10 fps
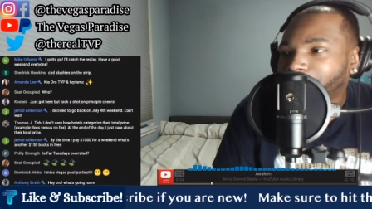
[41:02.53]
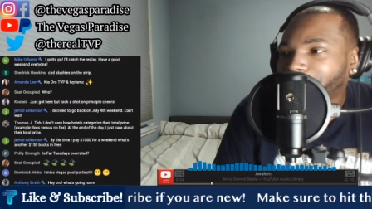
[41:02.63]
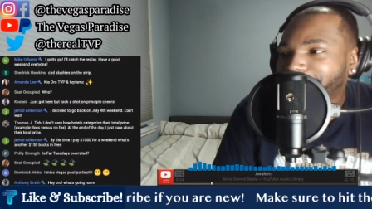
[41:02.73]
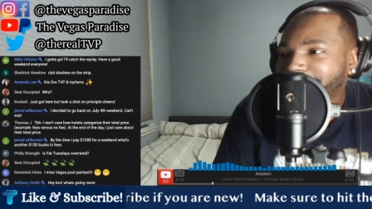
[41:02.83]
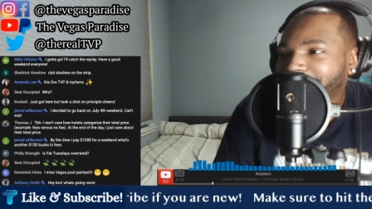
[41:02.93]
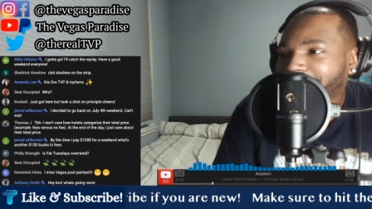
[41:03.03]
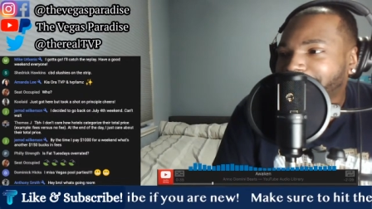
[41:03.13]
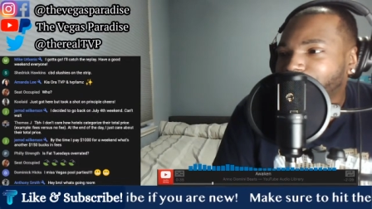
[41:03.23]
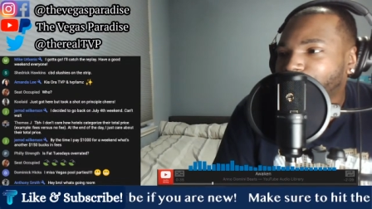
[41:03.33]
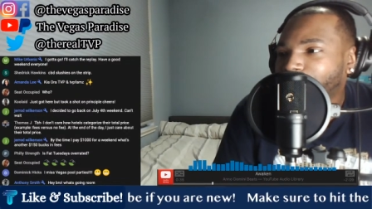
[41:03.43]
Mike said, gotta
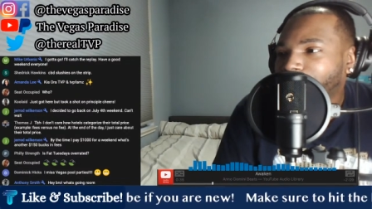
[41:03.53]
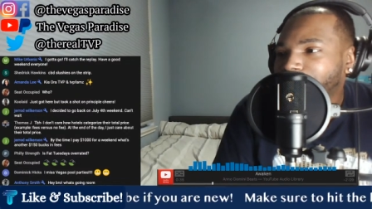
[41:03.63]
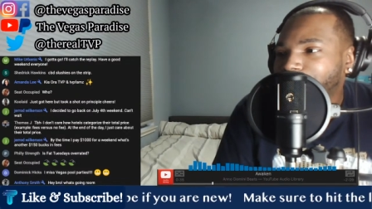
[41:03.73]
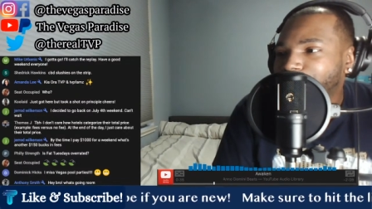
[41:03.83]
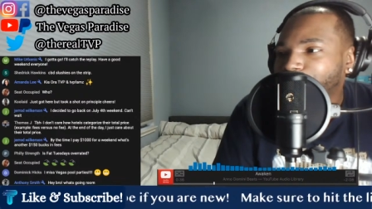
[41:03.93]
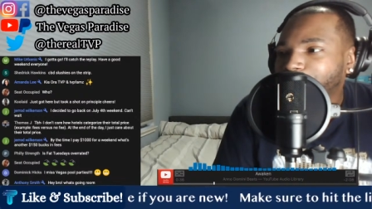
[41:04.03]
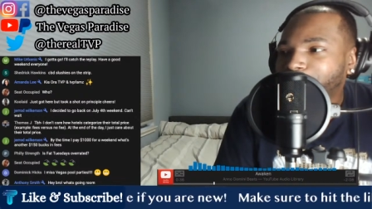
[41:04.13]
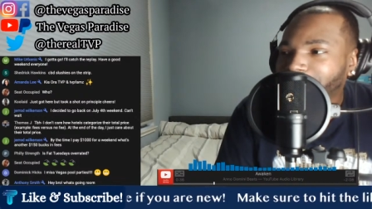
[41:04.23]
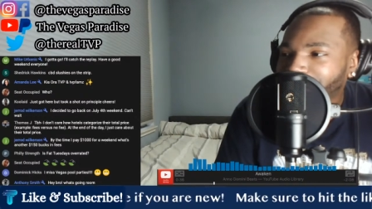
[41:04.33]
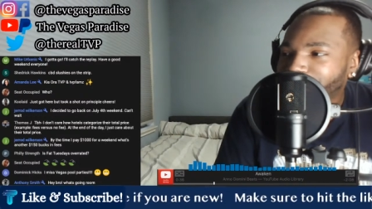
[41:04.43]
go, I'll catch the
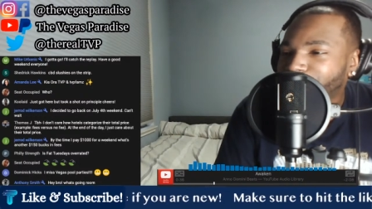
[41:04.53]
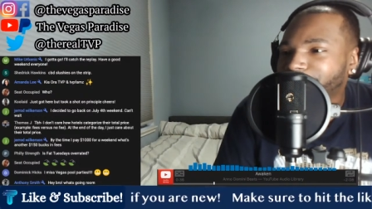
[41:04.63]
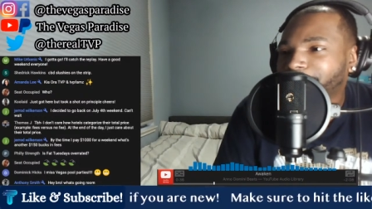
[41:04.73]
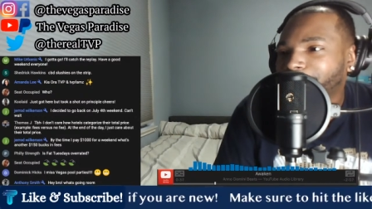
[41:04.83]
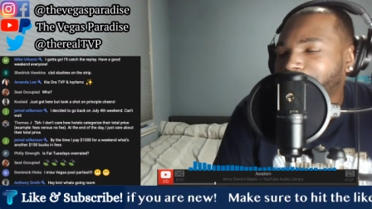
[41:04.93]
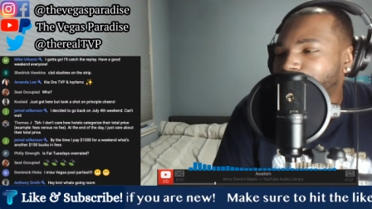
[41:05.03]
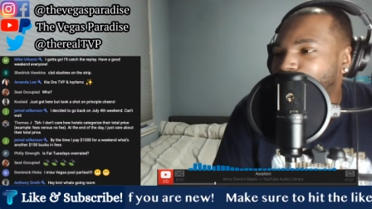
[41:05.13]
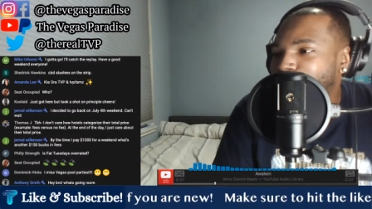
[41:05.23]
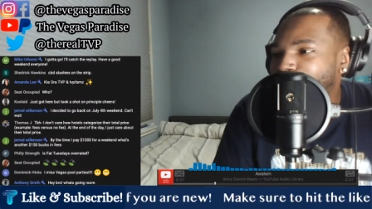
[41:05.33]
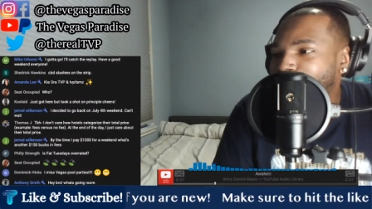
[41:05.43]
replay. That's what's up, man. Enjoy
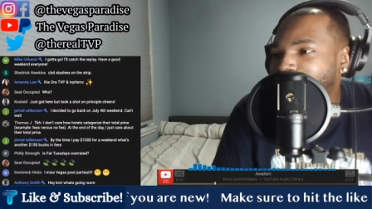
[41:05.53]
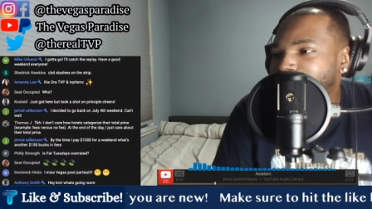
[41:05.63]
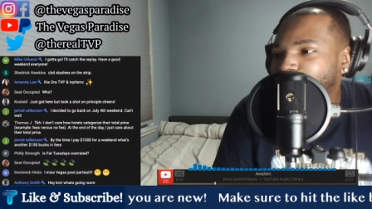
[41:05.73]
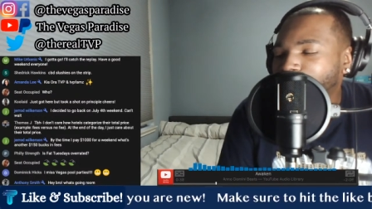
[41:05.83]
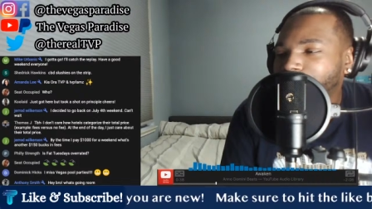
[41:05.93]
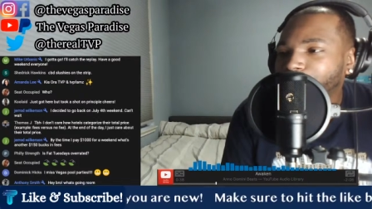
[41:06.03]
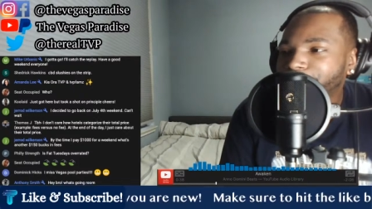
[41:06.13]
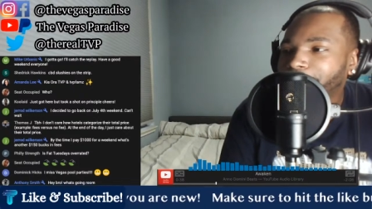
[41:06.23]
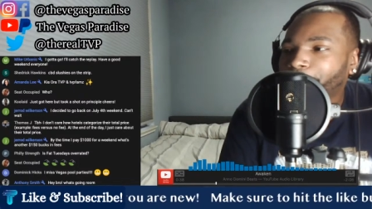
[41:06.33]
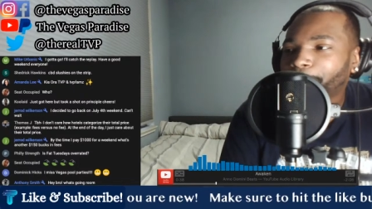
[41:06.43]
your weekend as well. What's
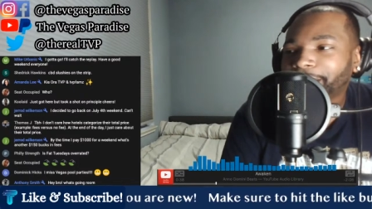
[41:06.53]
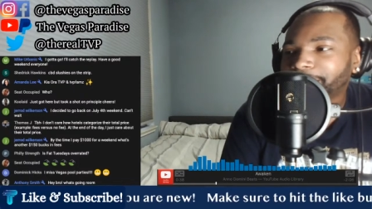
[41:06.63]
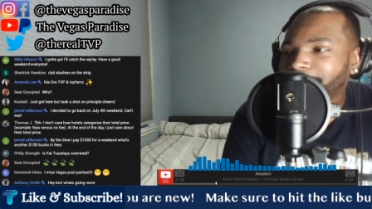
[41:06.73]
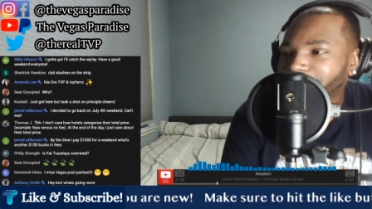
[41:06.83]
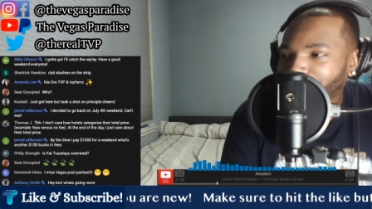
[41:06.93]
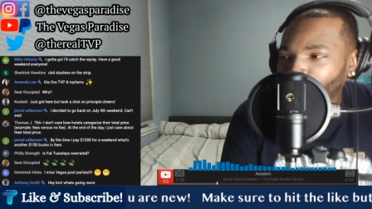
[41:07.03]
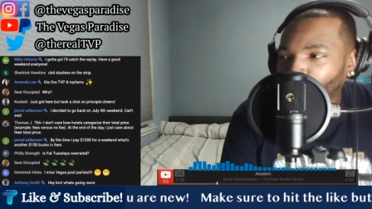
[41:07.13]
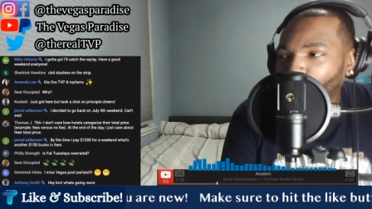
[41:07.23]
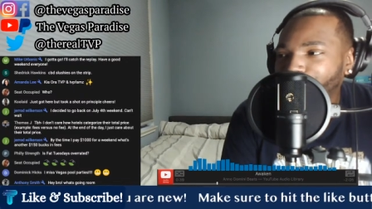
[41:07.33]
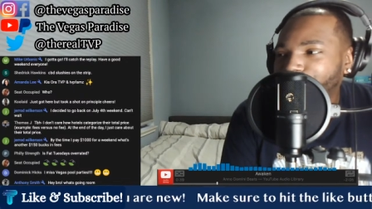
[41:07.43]
up, Amanda? Kia
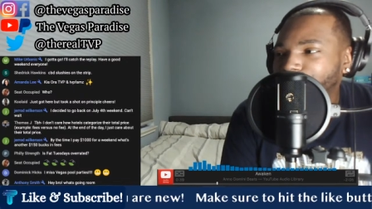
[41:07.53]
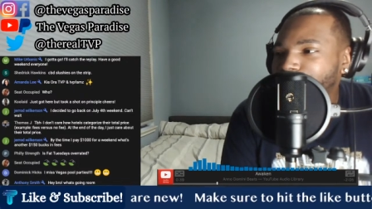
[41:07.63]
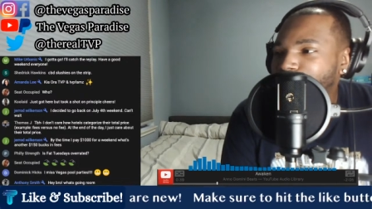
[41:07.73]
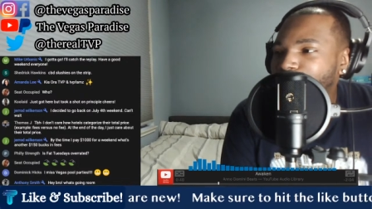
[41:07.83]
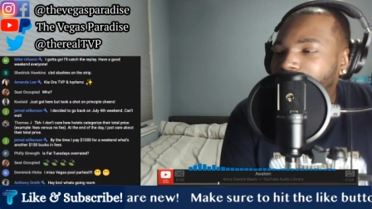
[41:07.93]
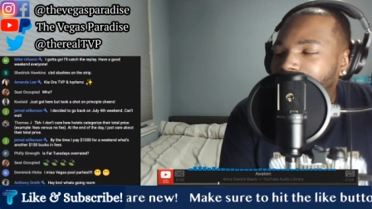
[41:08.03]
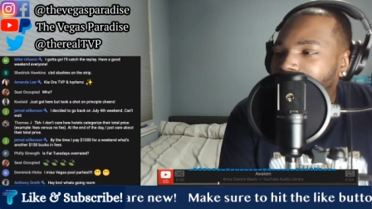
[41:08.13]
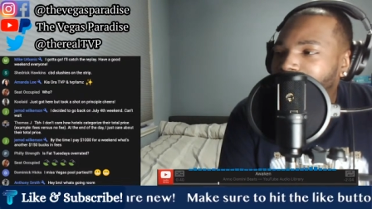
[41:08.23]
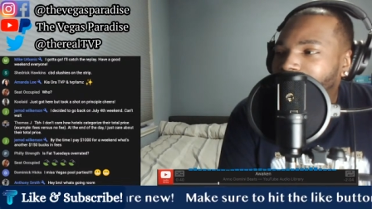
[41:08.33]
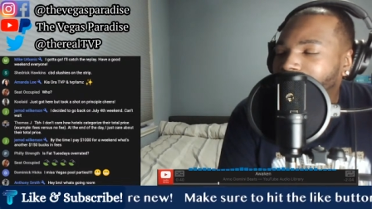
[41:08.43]
ora to you.
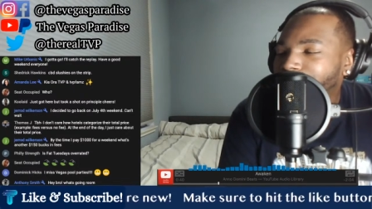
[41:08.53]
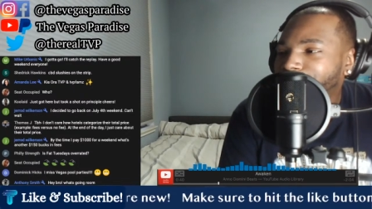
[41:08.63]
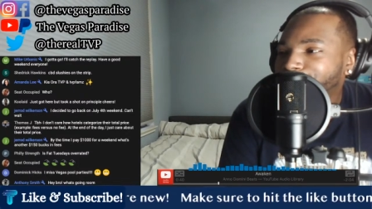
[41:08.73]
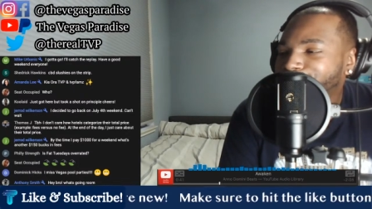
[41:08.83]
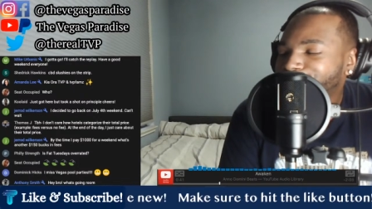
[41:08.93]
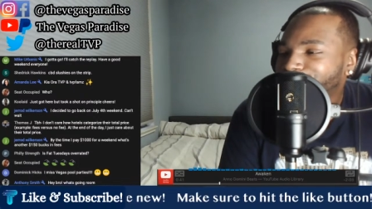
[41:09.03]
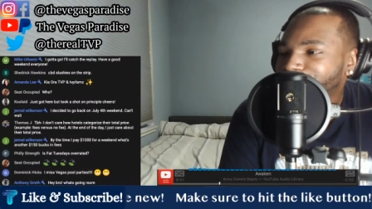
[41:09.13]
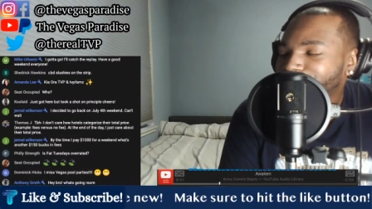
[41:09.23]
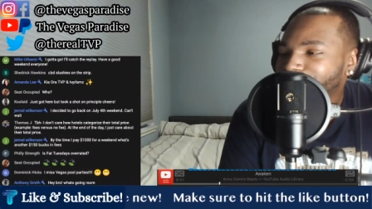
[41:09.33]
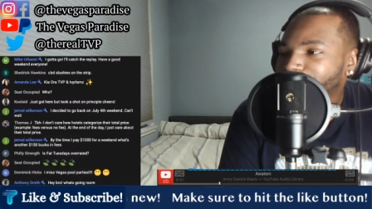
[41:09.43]

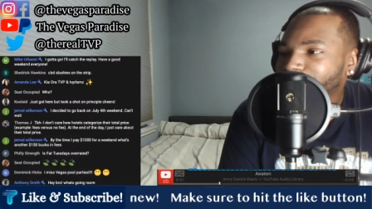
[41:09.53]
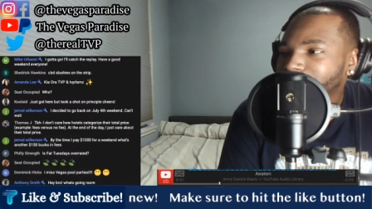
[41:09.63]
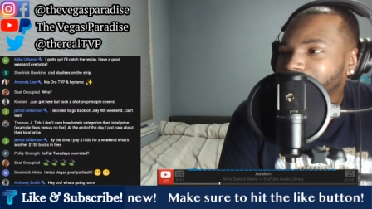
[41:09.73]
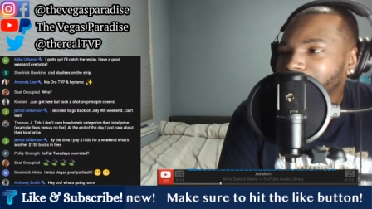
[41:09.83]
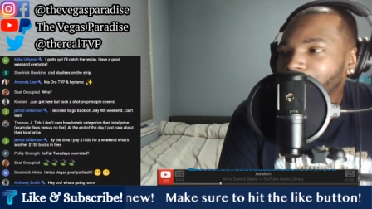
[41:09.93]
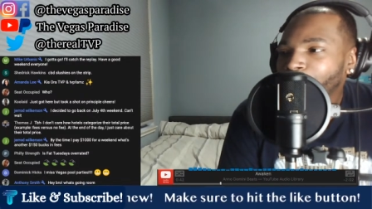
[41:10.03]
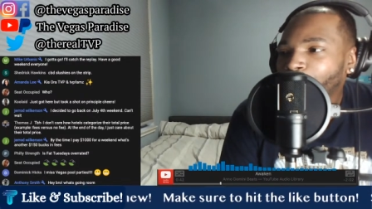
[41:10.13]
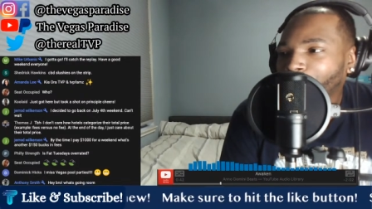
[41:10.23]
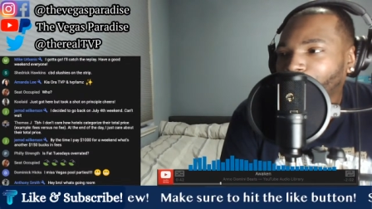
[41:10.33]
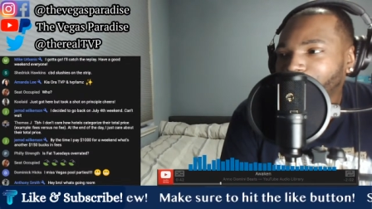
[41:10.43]

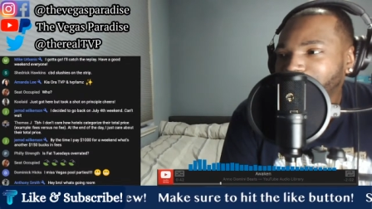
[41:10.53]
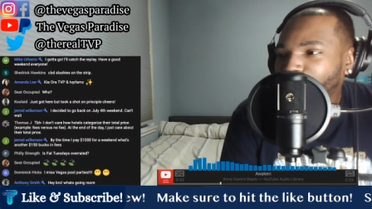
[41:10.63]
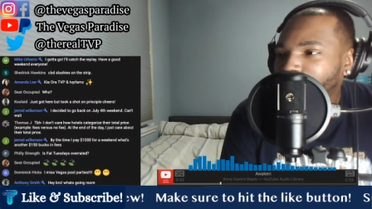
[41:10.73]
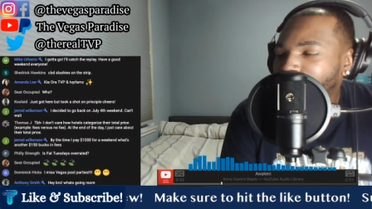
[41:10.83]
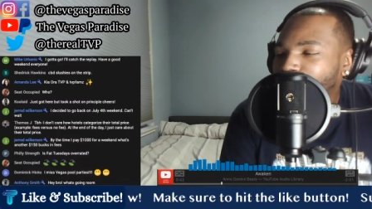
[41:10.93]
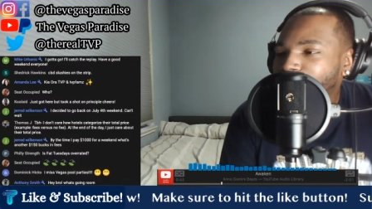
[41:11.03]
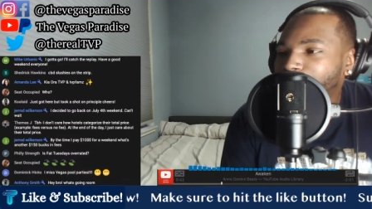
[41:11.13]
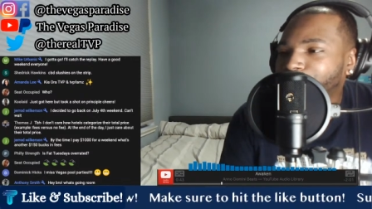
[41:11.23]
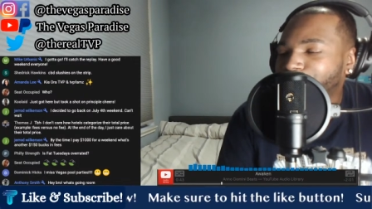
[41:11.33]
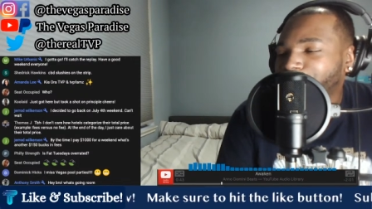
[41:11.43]
Hope all is well.
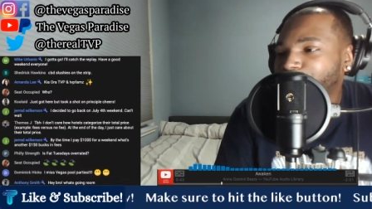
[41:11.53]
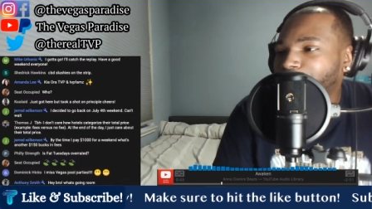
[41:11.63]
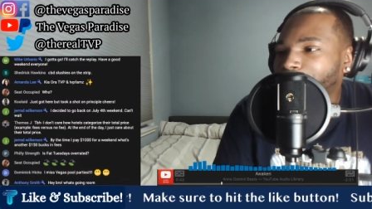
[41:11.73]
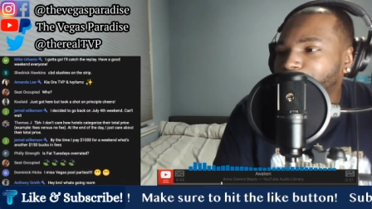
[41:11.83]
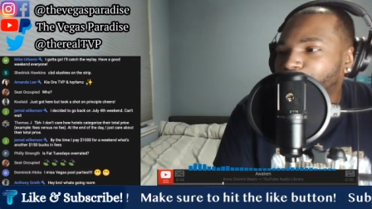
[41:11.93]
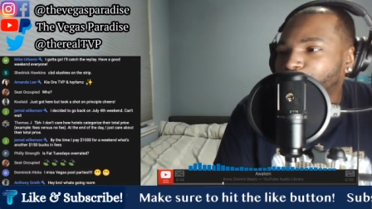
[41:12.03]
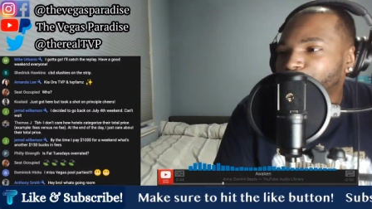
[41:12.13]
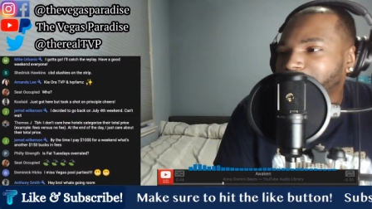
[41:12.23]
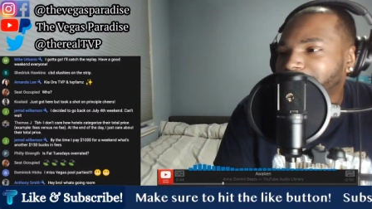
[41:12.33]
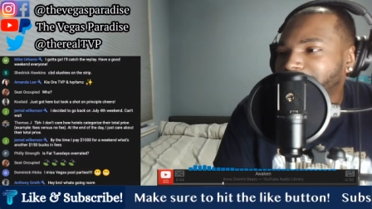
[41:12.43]
Appreciate you coming through
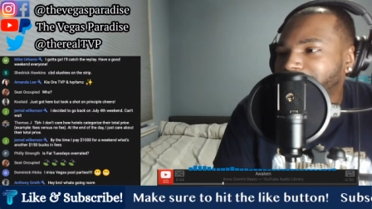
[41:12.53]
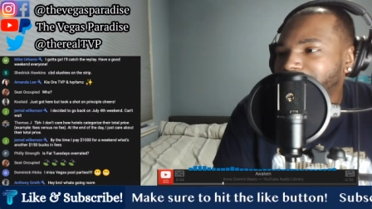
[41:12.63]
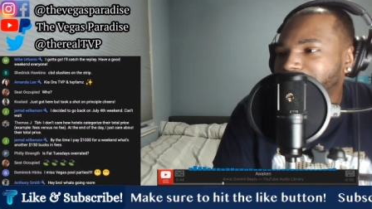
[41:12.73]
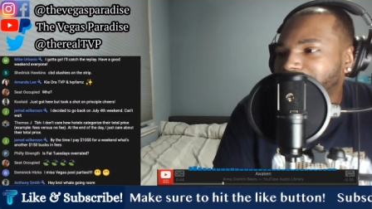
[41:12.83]
again.